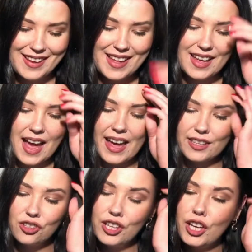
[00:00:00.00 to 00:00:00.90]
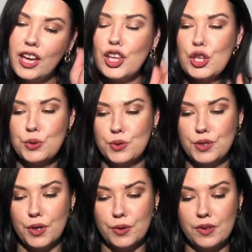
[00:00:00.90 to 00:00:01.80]
I actually used
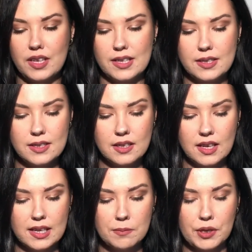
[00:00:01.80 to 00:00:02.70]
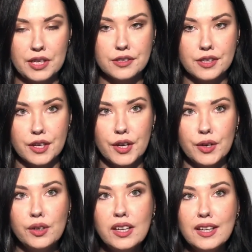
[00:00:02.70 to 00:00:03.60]
to own this a couple years
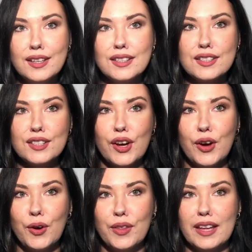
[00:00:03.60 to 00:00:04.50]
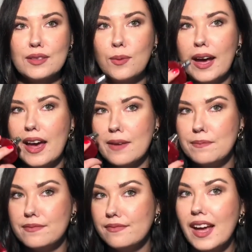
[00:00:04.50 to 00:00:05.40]
ago, so that's why
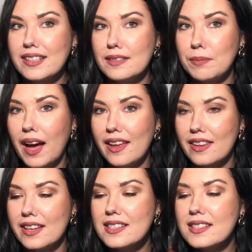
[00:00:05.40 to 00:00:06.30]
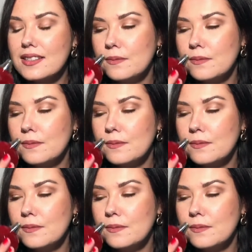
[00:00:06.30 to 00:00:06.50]
I did buy this.